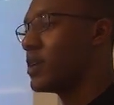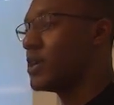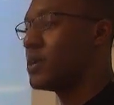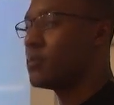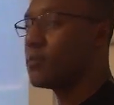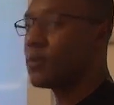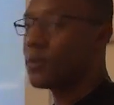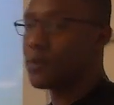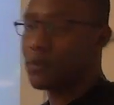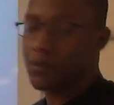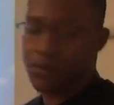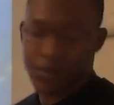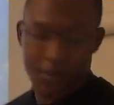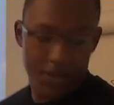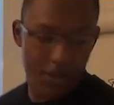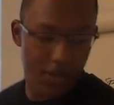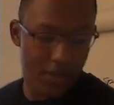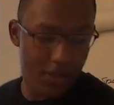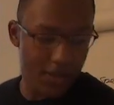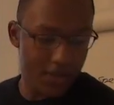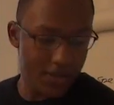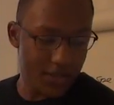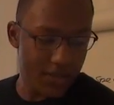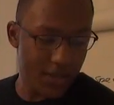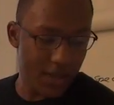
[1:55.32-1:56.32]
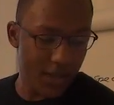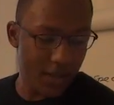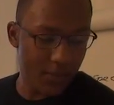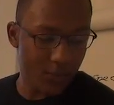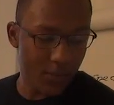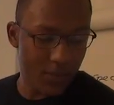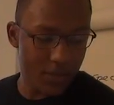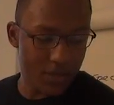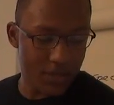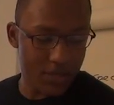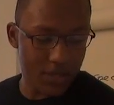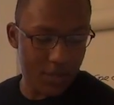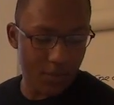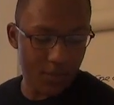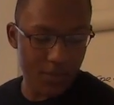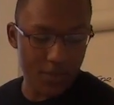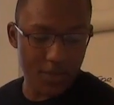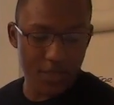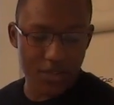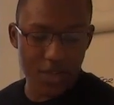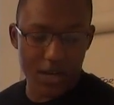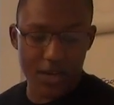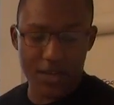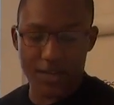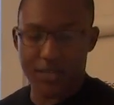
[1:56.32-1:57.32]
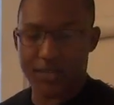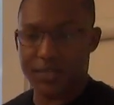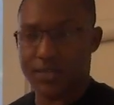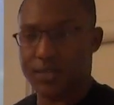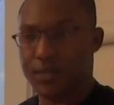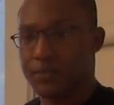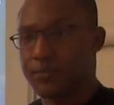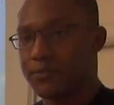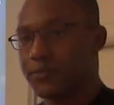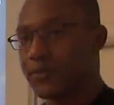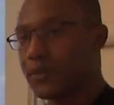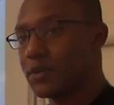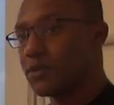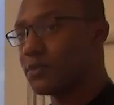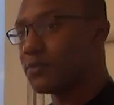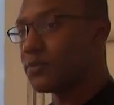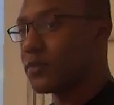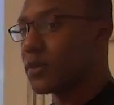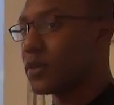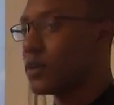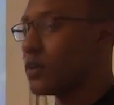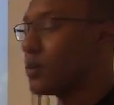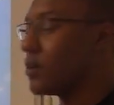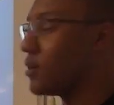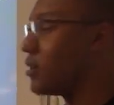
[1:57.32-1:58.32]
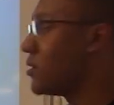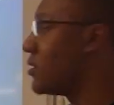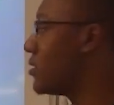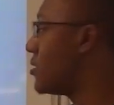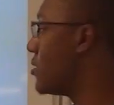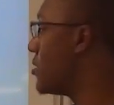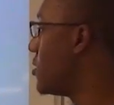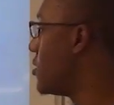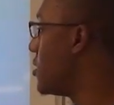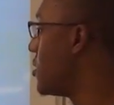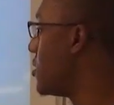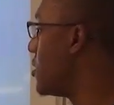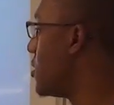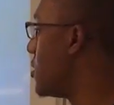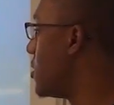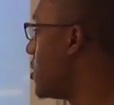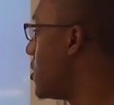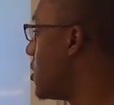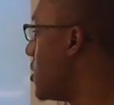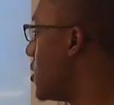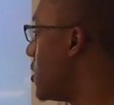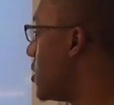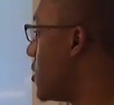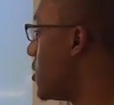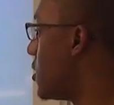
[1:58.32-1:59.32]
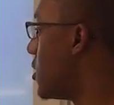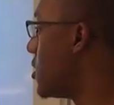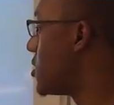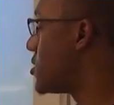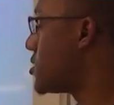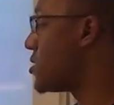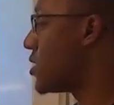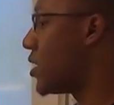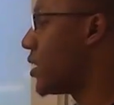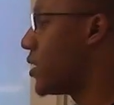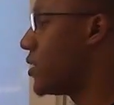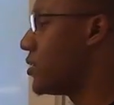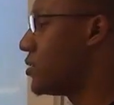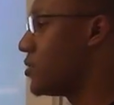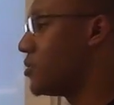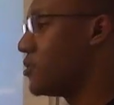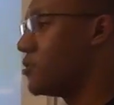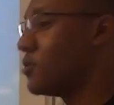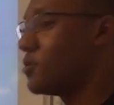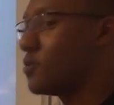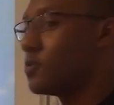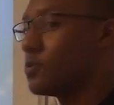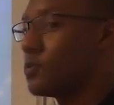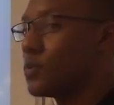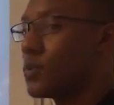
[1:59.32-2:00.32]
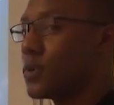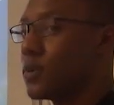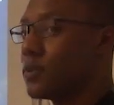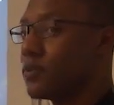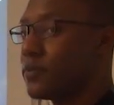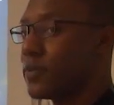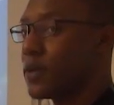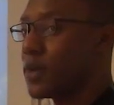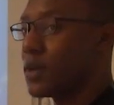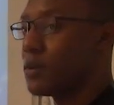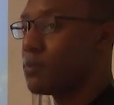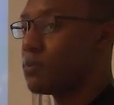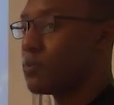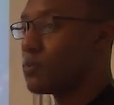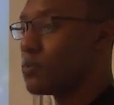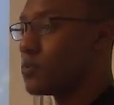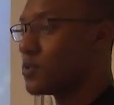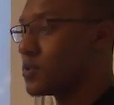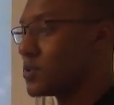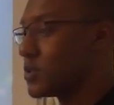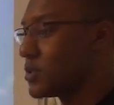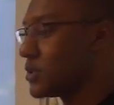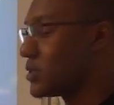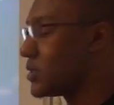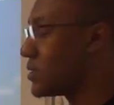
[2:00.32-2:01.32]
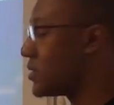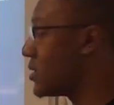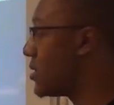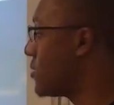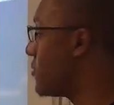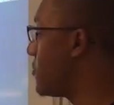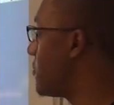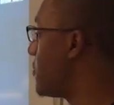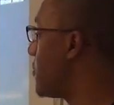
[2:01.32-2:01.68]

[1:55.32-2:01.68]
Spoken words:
email saying when someone changes something, if they're assigned you to one of their boards and stuff.